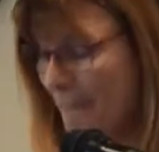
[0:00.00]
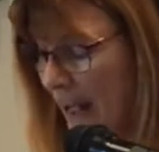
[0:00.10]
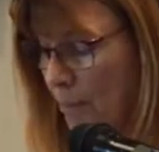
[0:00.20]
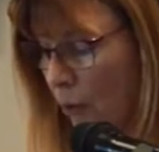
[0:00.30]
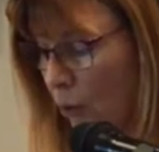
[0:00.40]

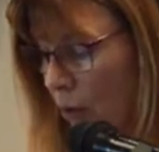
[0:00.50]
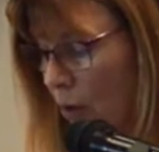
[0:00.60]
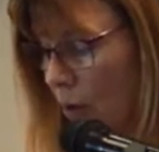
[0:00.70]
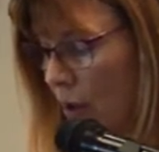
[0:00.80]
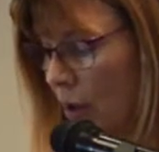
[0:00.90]
people.
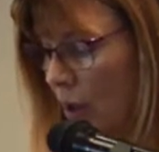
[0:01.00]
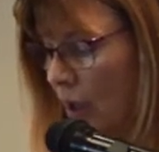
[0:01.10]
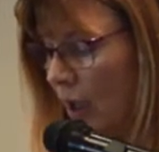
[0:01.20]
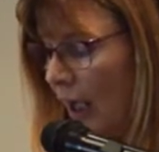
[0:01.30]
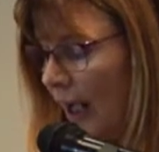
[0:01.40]

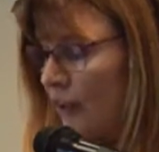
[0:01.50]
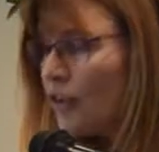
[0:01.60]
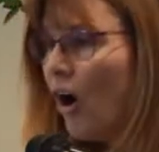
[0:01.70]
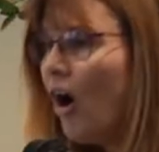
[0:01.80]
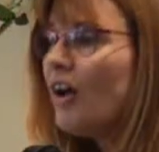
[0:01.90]
And
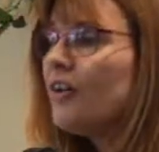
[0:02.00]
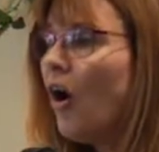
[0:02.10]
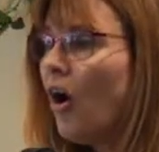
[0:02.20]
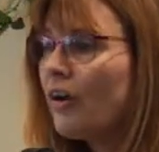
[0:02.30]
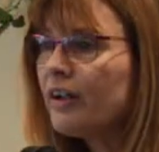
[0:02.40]
God
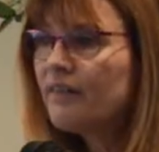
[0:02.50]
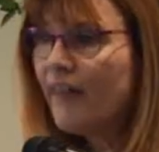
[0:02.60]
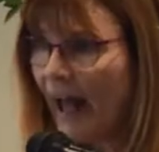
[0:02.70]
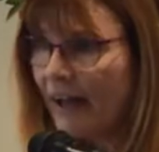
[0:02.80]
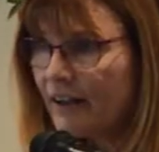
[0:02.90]
honored
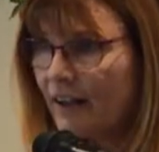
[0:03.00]
that.